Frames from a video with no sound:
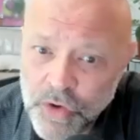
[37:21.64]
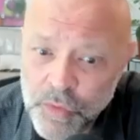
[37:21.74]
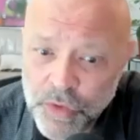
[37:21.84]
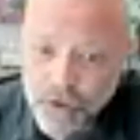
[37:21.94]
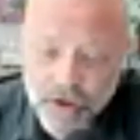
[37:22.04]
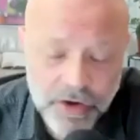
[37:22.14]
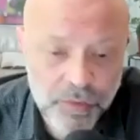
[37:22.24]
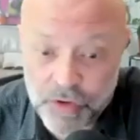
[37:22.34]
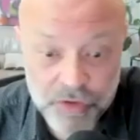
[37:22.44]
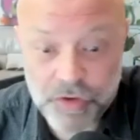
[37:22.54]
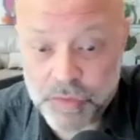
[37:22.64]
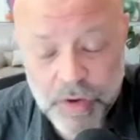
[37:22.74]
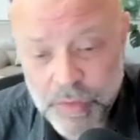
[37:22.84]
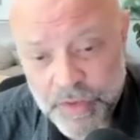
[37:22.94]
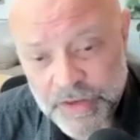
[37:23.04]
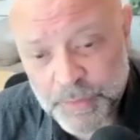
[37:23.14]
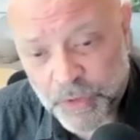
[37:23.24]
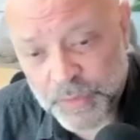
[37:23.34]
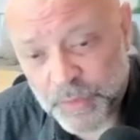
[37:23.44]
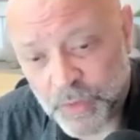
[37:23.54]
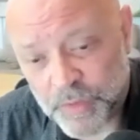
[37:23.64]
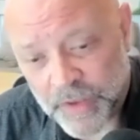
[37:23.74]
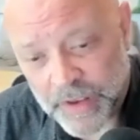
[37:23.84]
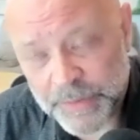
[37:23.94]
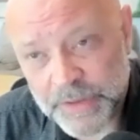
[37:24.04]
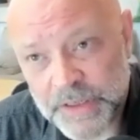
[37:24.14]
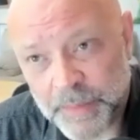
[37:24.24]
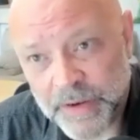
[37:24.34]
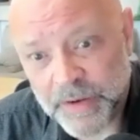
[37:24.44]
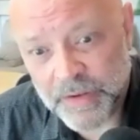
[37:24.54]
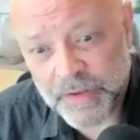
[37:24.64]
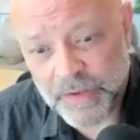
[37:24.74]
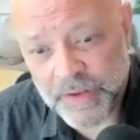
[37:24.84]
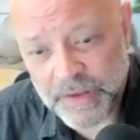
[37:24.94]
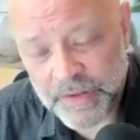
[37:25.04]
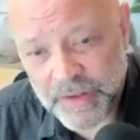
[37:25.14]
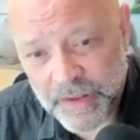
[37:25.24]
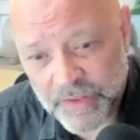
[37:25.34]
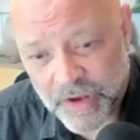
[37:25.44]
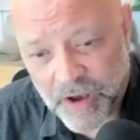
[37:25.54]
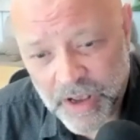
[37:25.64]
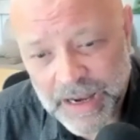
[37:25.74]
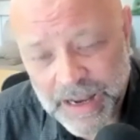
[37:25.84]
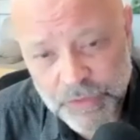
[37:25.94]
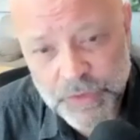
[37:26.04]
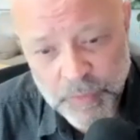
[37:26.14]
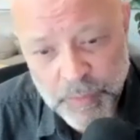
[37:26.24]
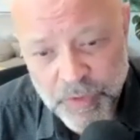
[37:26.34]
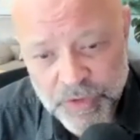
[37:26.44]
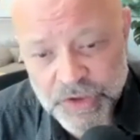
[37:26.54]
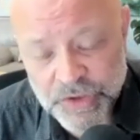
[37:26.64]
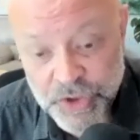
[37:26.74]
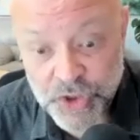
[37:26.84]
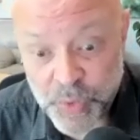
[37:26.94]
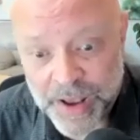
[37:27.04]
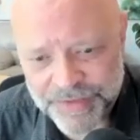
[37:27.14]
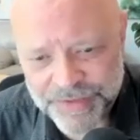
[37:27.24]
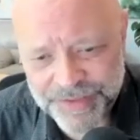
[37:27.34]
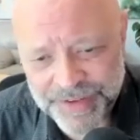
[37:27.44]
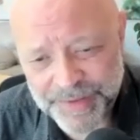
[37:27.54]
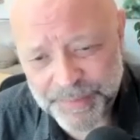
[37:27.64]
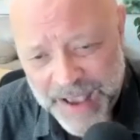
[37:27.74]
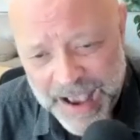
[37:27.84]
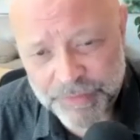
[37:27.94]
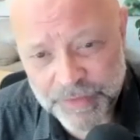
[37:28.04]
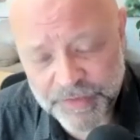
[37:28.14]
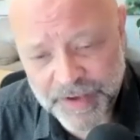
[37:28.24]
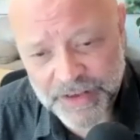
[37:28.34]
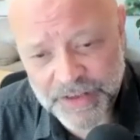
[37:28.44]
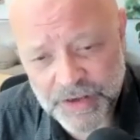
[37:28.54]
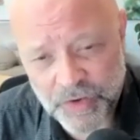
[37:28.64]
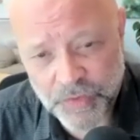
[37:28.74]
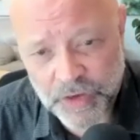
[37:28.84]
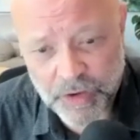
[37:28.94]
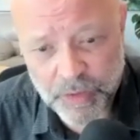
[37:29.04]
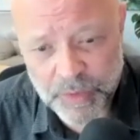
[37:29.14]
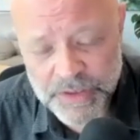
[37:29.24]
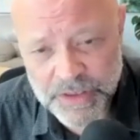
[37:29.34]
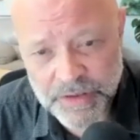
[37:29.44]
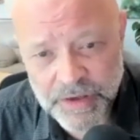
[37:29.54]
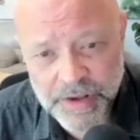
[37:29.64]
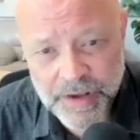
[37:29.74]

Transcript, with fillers: know that I don't I don't know if that's possible or if that happens. I mean, the the the higher levels of emergence do have powerful effects on the lower ones, and